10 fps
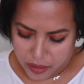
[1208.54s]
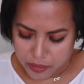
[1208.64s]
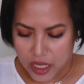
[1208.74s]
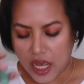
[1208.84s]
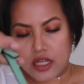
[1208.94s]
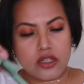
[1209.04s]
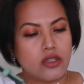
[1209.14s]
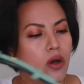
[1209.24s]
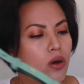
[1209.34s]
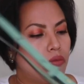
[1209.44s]
Yeah,
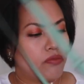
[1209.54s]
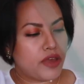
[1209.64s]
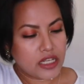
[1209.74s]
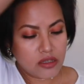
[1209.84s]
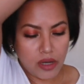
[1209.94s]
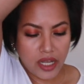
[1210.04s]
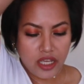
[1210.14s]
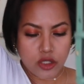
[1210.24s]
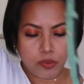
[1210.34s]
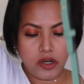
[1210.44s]
so that's my
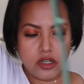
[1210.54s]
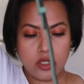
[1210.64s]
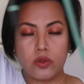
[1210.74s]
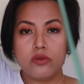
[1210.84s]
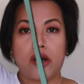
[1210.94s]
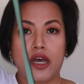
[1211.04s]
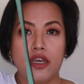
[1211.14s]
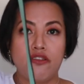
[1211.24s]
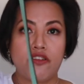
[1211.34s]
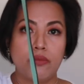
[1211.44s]
experience with
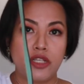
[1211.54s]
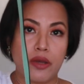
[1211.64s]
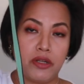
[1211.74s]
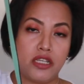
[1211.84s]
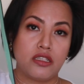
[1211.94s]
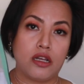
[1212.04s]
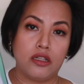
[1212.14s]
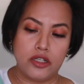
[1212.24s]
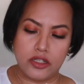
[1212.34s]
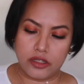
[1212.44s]
buying from Japanese
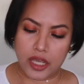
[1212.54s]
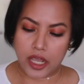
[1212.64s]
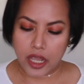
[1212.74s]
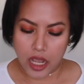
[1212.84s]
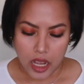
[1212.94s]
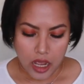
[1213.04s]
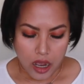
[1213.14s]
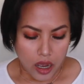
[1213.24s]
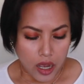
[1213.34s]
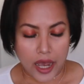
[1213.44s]
sellers. They
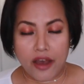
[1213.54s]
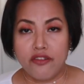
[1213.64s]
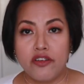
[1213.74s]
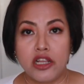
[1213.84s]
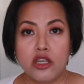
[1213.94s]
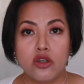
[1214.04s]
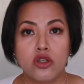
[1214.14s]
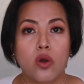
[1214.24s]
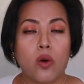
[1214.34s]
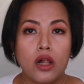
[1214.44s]
have really
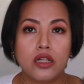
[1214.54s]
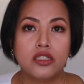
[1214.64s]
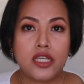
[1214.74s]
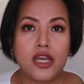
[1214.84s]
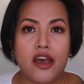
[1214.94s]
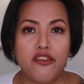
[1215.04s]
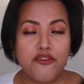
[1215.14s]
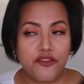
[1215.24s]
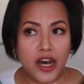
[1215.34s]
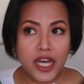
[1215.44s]
good quality. I
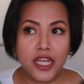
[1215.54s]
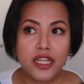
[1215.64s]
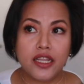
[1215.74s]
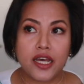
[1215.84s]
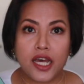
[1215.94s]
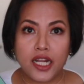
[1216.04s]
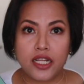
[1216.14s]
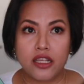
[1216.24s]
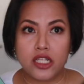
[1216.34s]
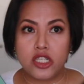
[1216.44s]
find
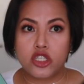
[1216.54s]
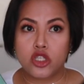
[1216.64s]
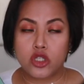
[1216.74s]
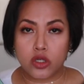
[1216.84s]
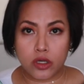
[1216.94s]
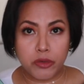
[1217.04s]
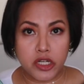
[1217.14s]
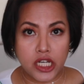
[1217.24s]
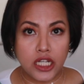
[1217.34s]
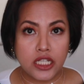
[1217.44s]
that the
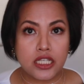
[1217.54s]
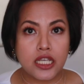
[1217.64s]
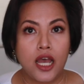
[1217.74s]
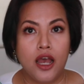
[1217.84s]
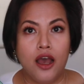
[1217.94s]
descriptions